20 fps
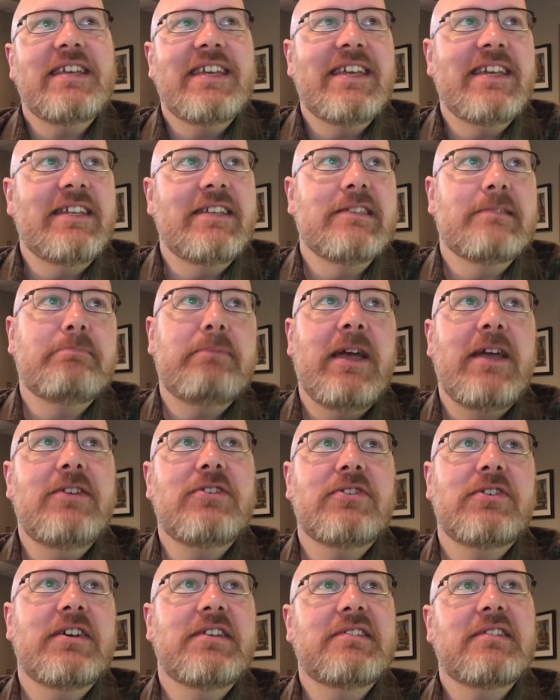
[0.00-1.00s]
It is
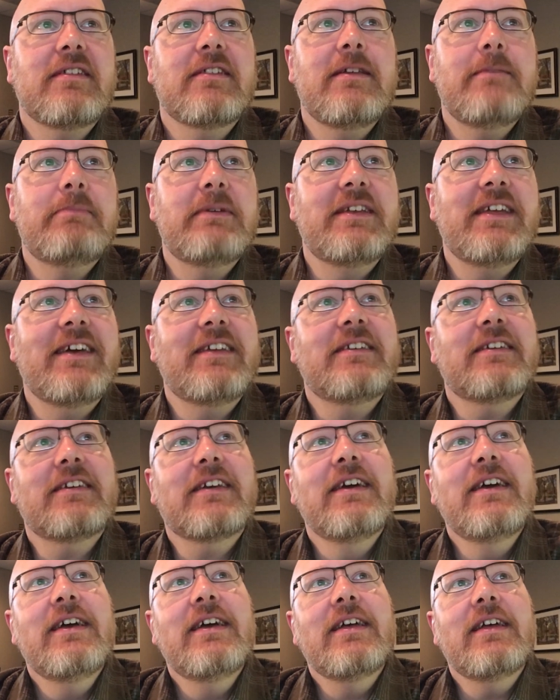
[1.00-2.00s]
patronizingly pedantic
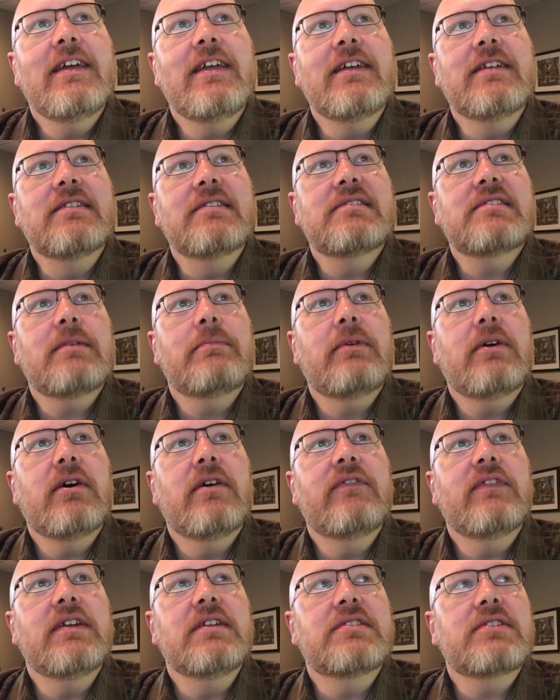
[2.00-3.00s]
in some
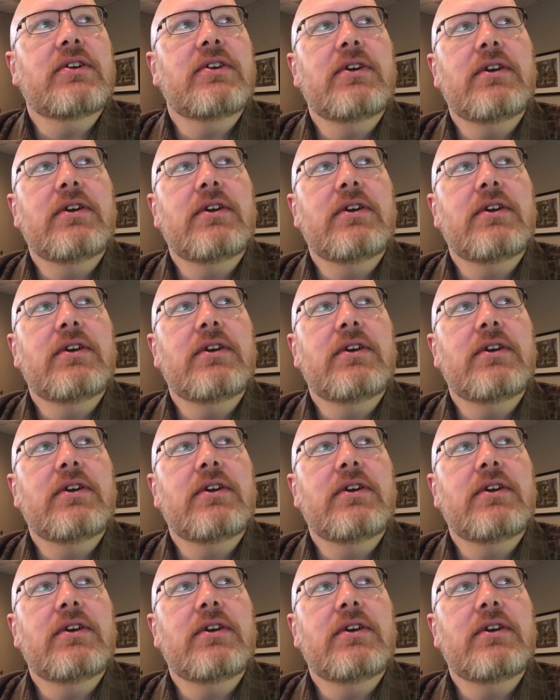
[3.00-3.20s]
of its